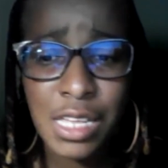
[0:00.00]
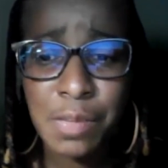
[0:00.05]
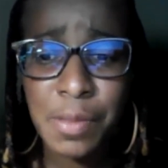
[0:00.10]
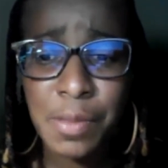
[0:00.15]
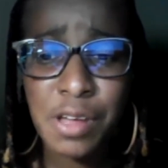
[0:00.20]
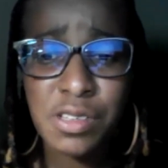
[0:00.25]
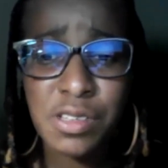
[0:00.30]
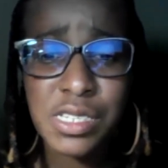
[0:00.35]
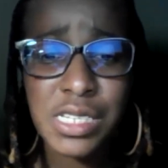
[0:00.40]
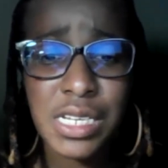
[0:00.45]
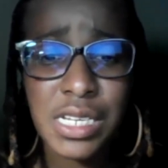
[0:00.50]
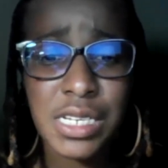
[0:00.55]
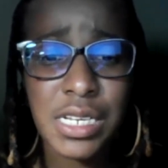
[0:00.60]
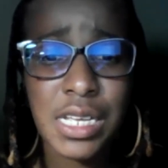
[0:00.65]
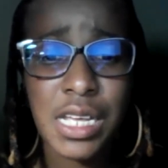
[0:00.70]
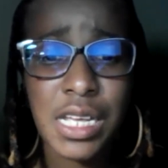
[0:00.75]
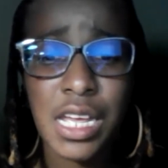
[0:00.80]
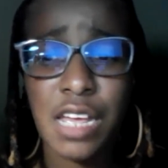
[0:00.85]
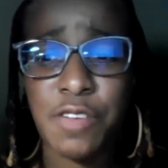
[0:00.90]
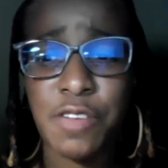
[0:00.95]
email
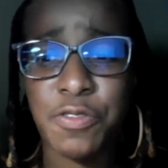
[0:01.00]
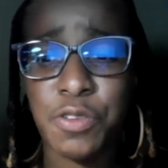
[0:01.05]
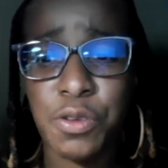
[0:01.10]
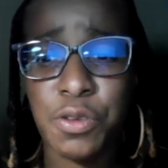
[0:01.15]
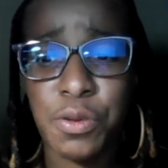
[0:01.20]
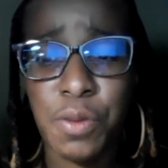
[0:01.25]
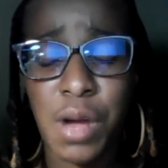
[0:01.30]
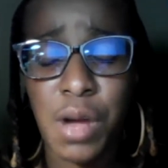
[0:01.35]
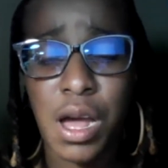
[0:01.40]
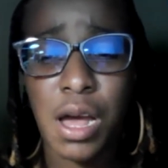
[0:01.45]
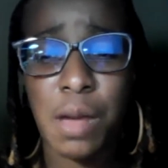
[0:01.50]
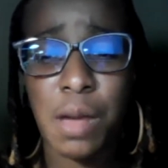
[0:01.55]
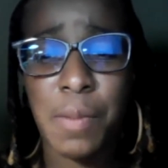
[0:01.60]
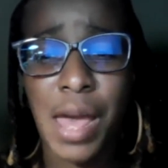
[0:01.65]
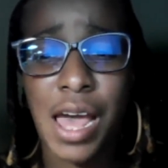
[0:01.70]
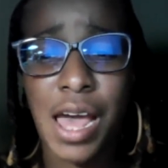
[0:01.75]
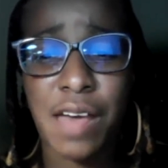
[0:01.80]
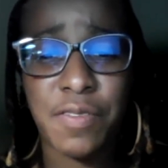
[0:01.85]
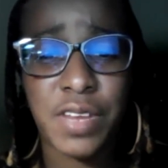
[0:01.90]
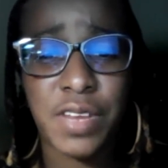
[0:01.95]
Cindy if you
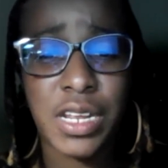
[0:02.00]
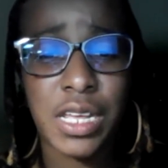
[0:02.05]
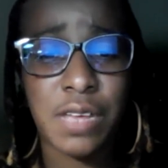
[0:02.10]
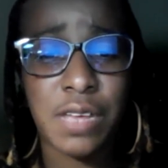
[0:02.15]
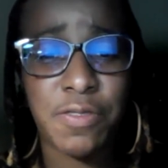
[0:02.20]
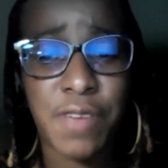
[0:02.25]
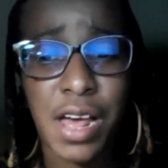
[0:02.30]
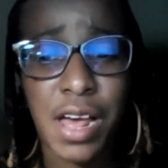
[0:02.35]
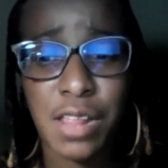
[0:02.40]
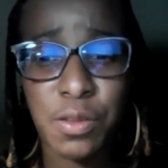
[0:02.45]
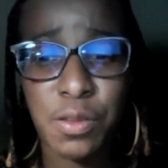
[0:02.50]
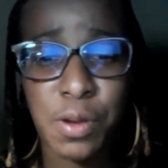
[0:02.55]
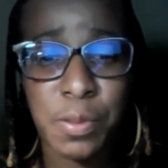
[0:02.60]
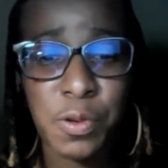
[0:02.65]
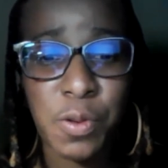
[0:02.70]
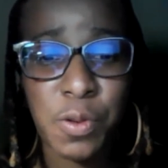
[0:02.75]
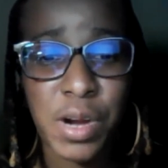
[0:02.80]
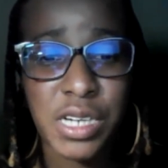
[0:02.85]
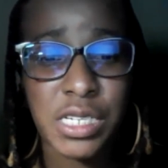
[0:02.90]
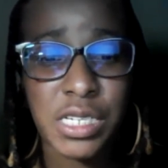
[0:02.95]
um, have any
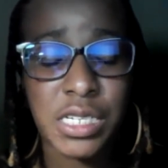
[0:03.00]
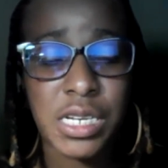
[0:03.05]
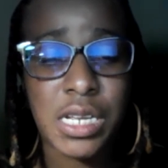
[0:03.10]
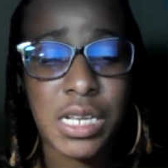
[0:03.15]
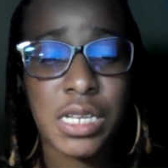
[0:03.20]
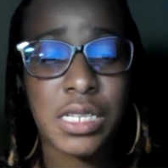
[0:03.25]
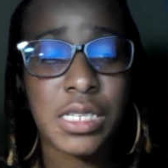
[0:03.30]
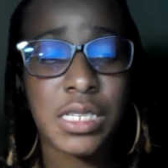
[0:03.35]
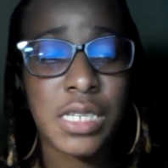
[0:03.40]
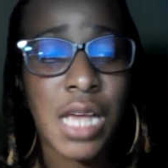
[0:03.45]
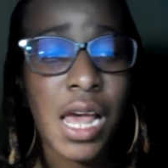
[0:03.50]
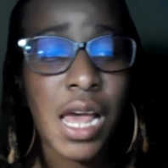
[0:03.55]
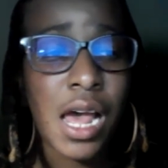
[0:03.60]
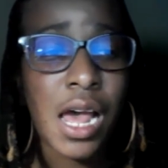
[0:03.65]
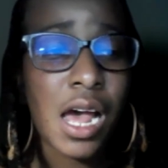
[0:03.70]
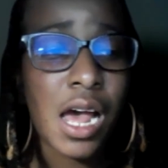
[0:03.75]
follow-up questions.